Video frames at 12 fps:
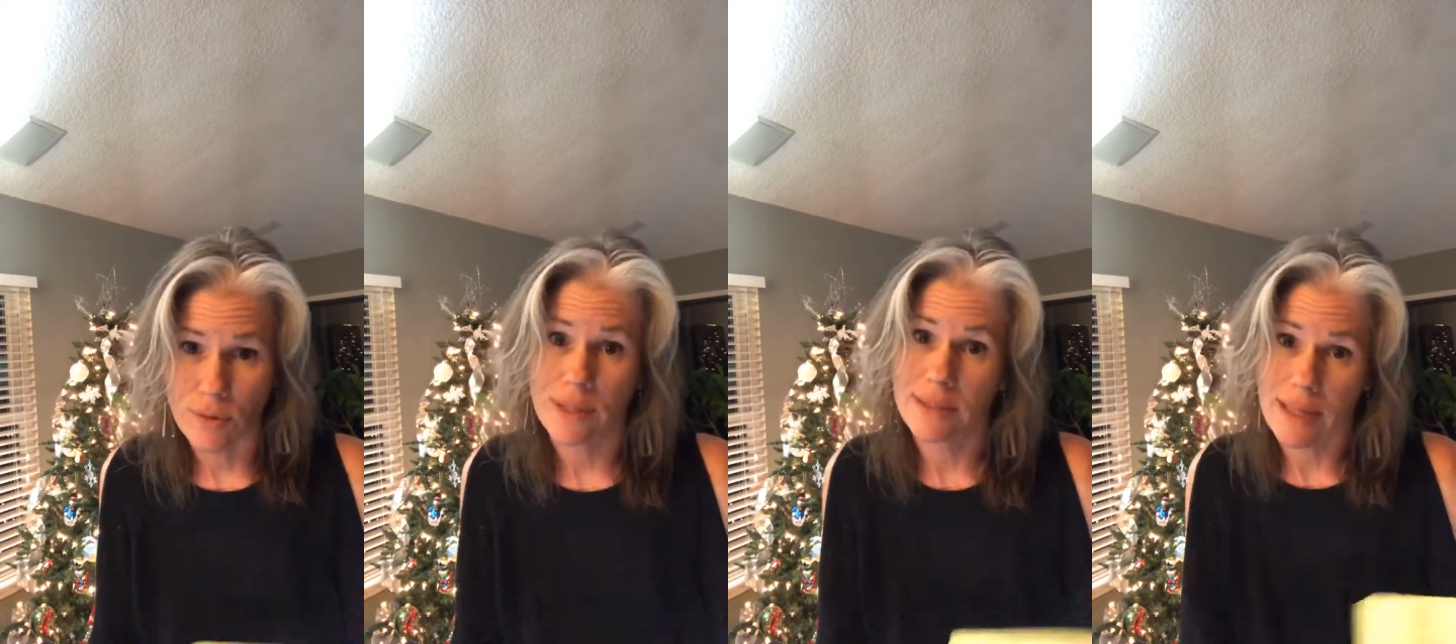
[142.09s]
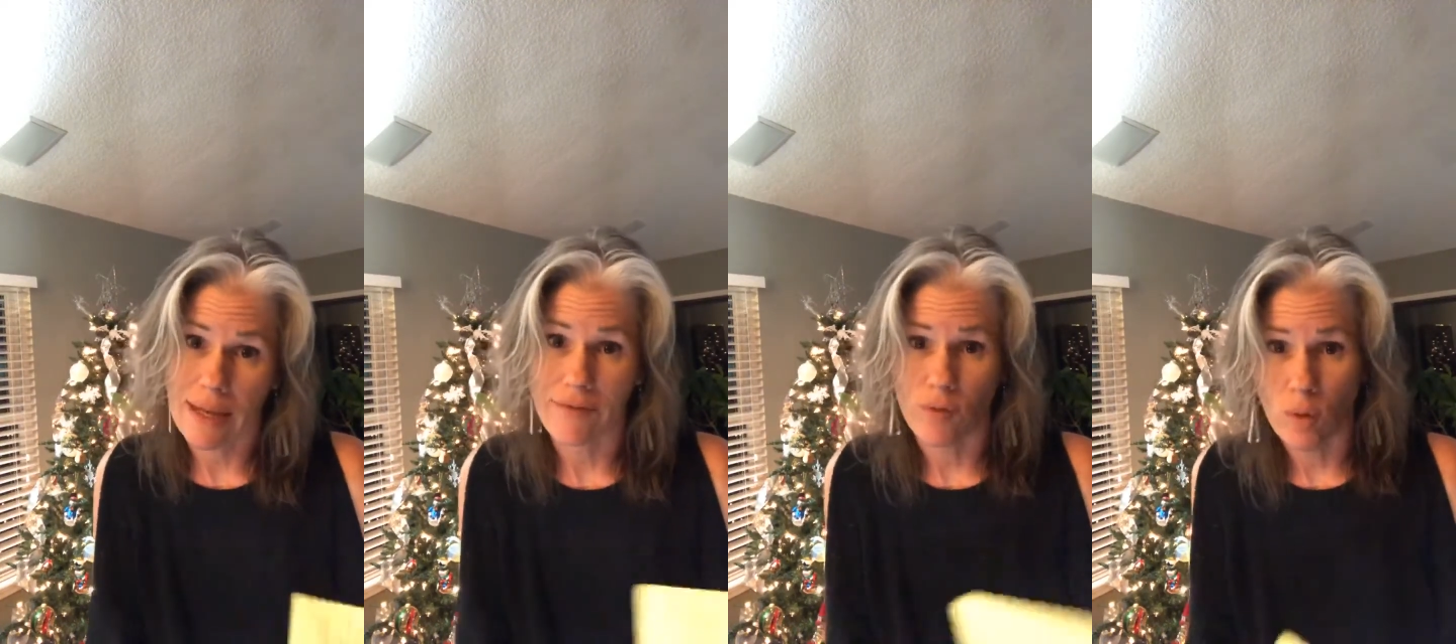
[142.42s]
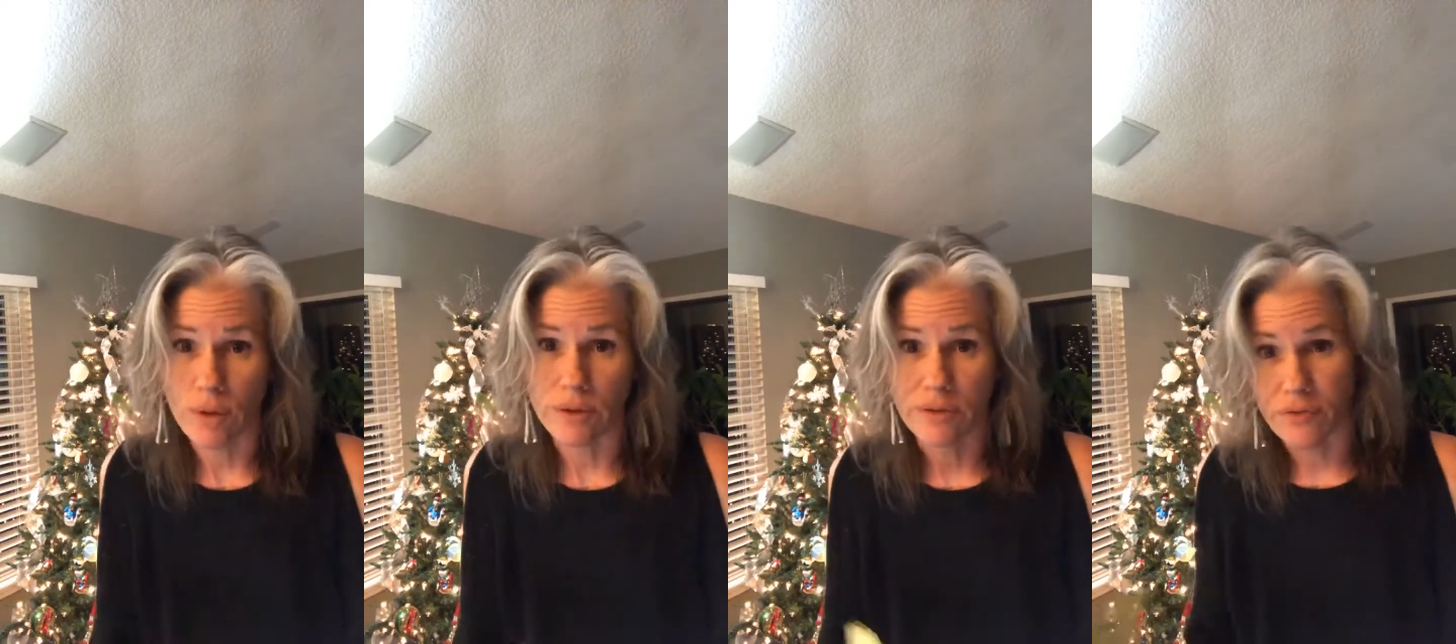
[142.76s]
because I have
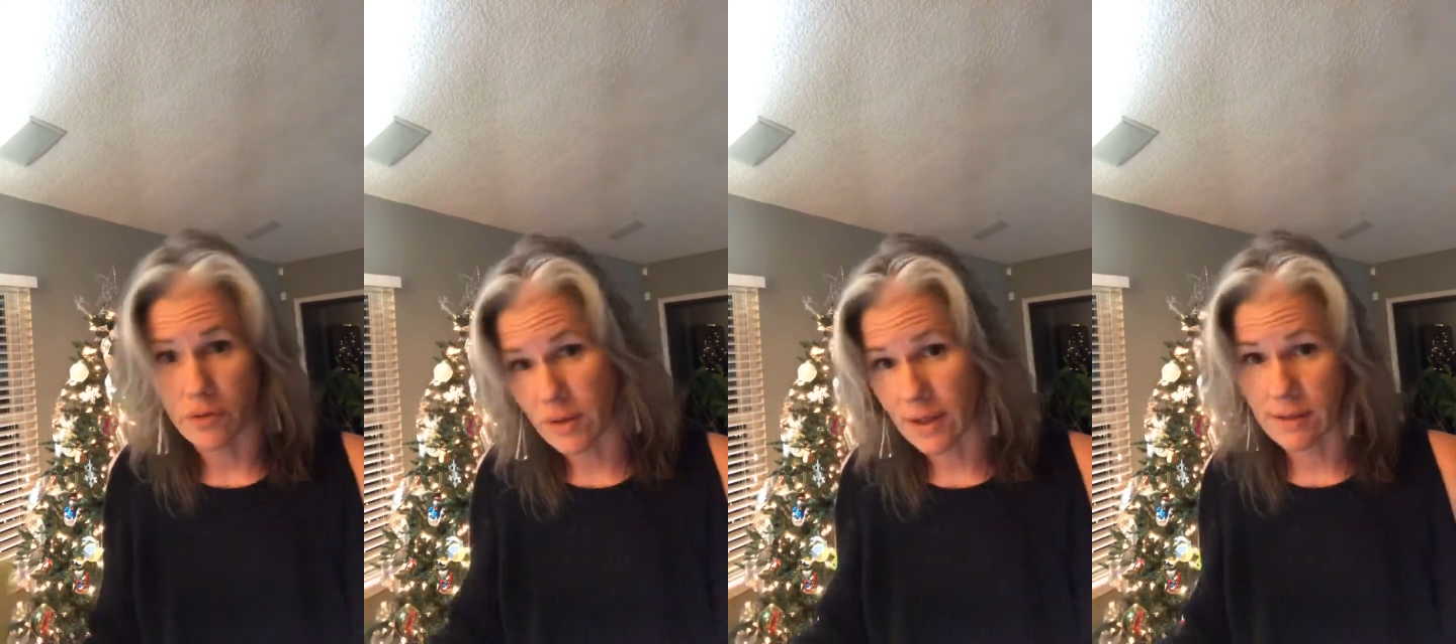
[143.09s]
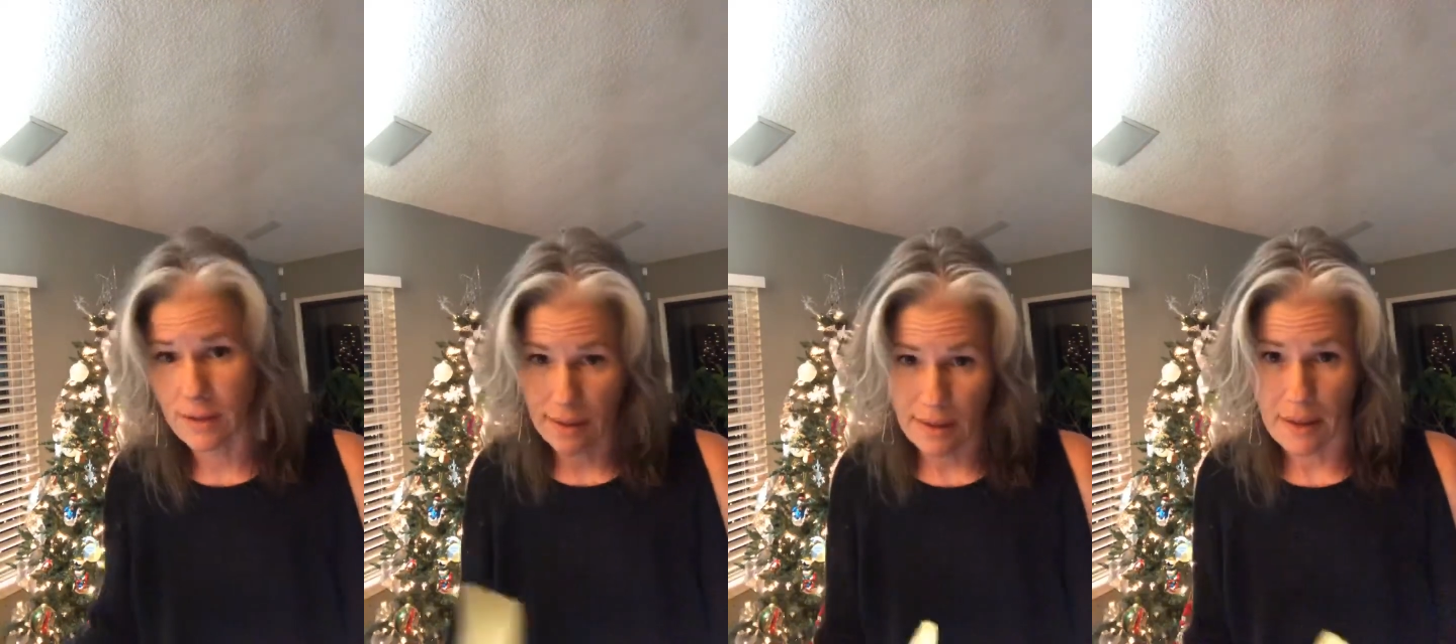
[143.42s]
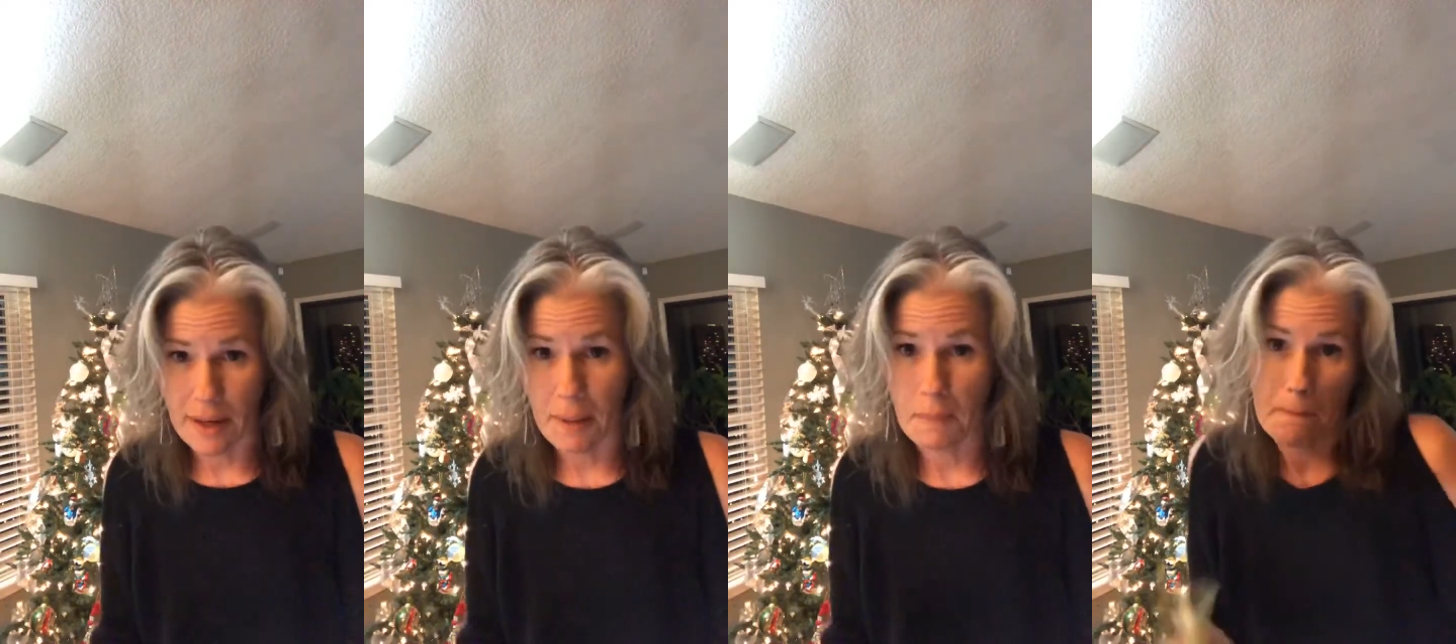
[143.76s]
oils for things like
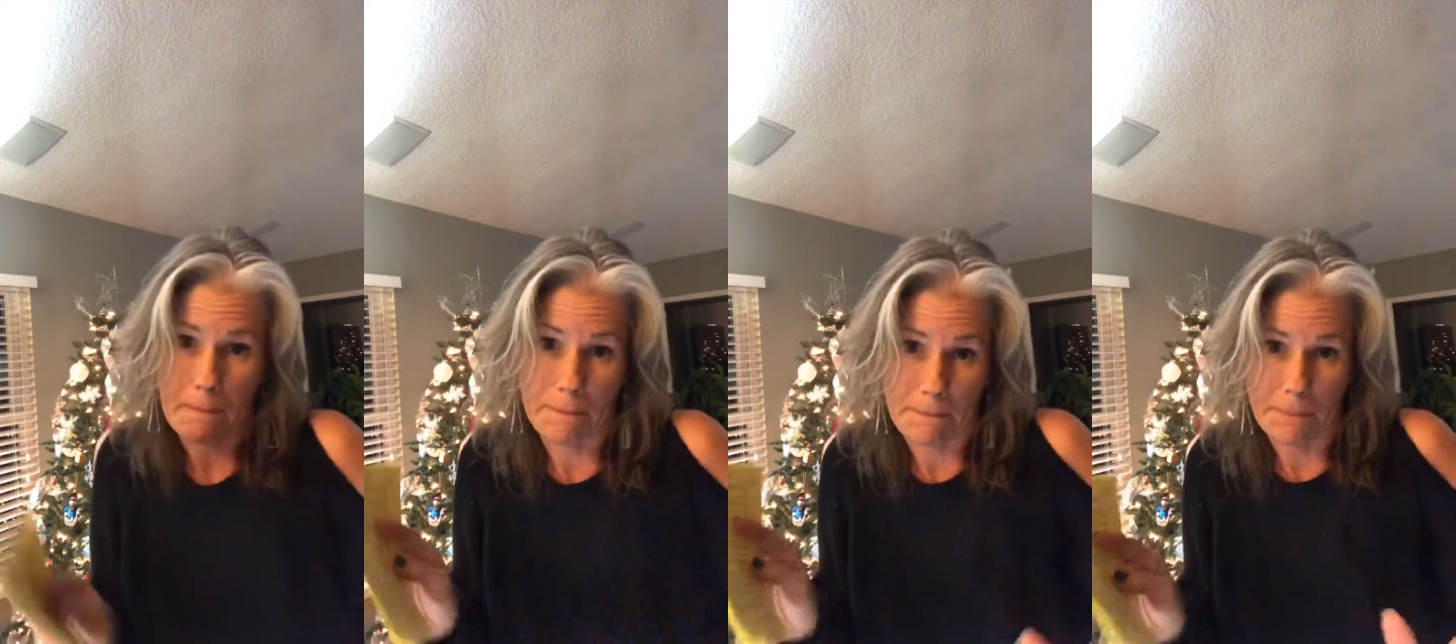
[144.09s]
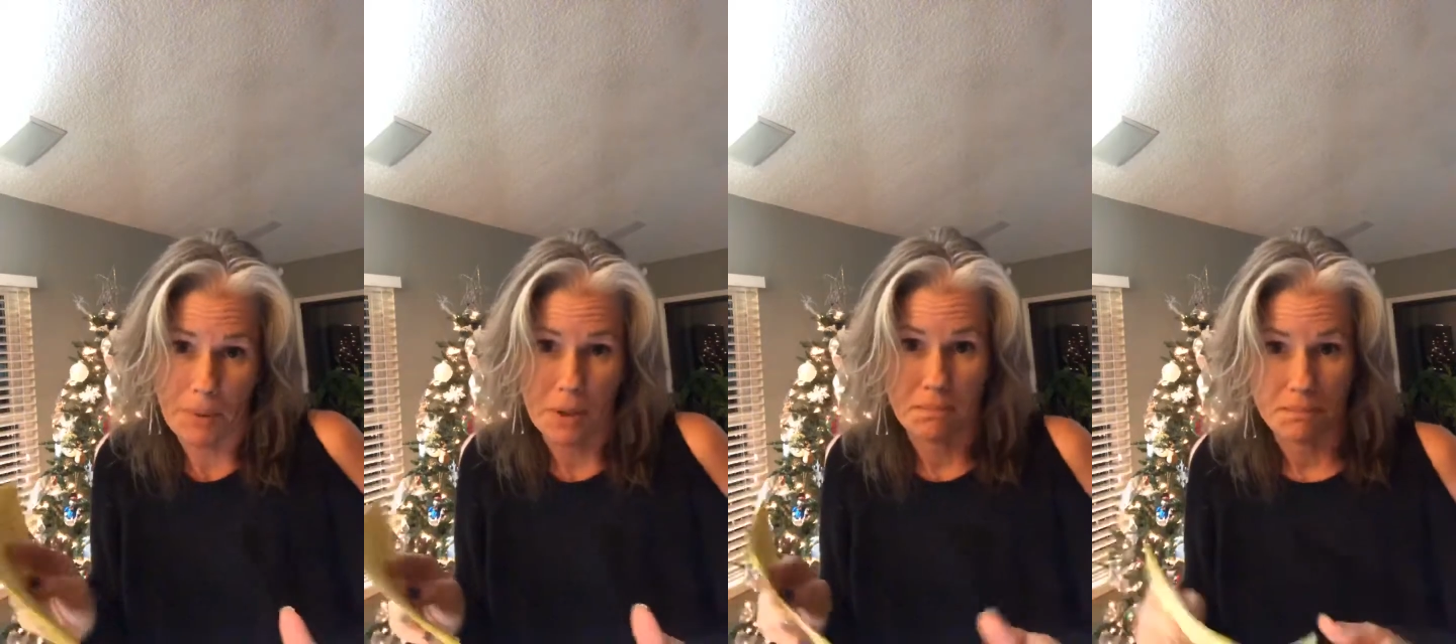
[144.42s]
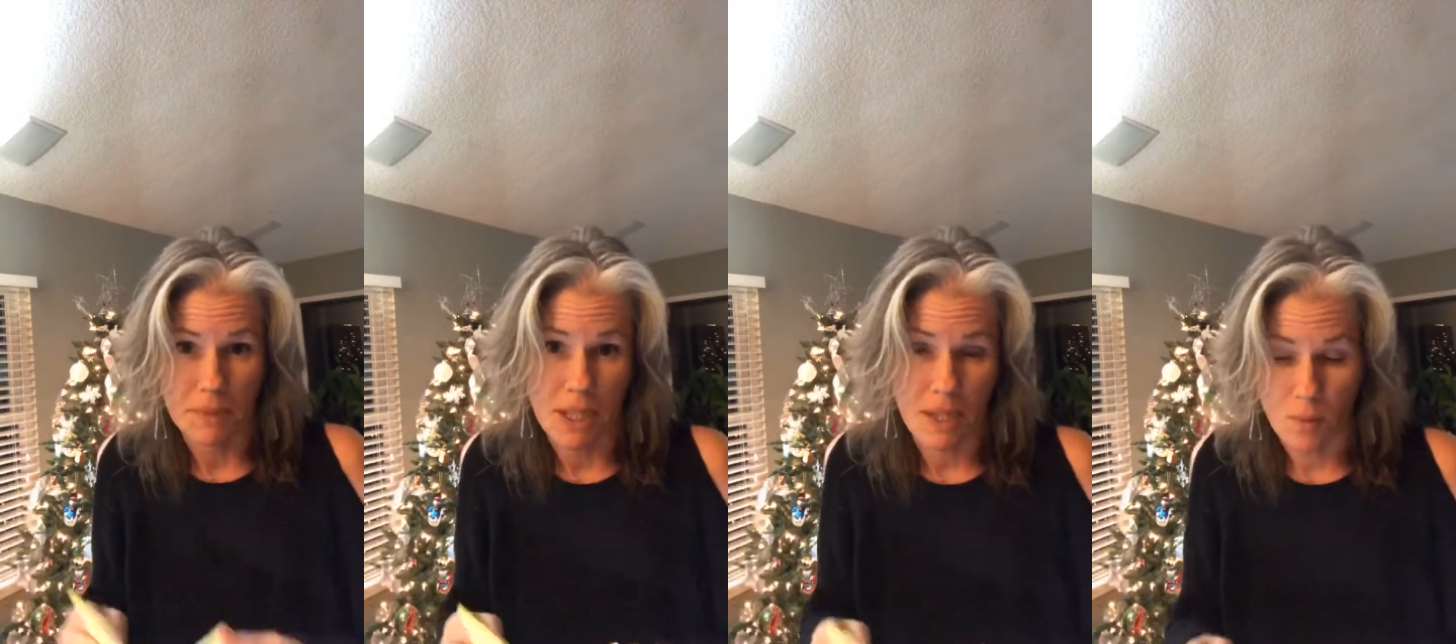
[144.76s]
that. But
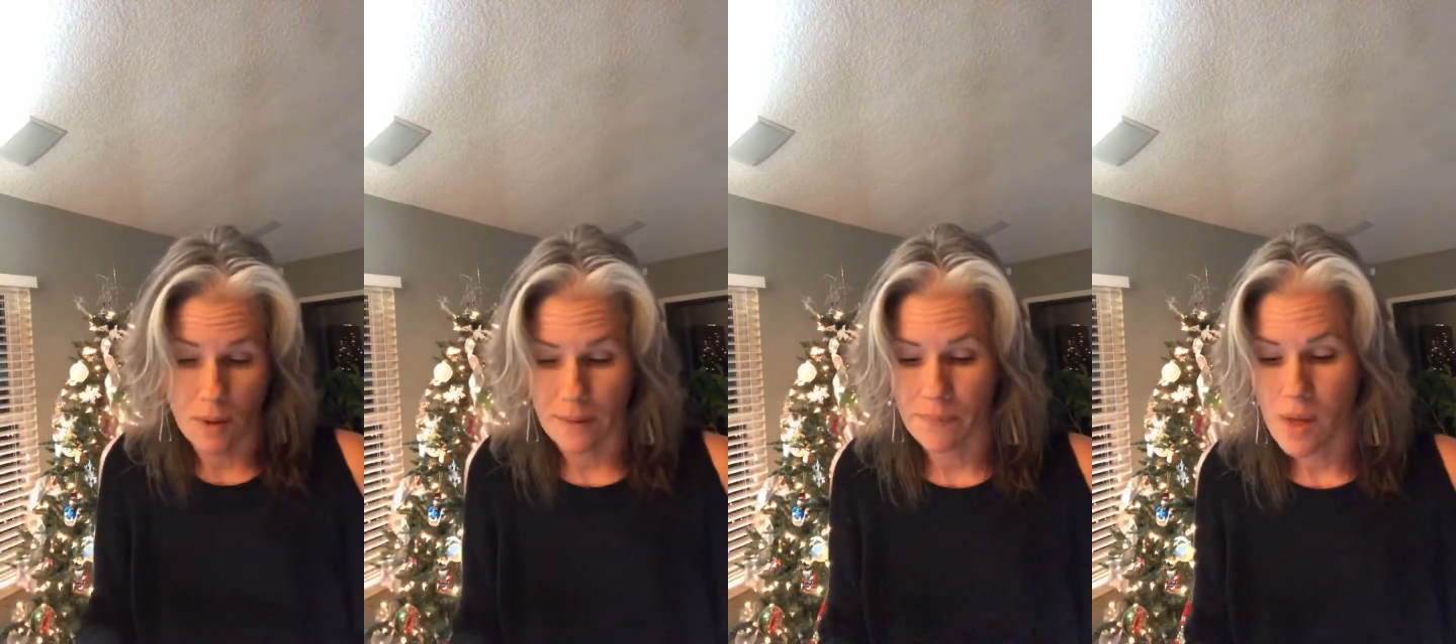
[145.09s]
anyway,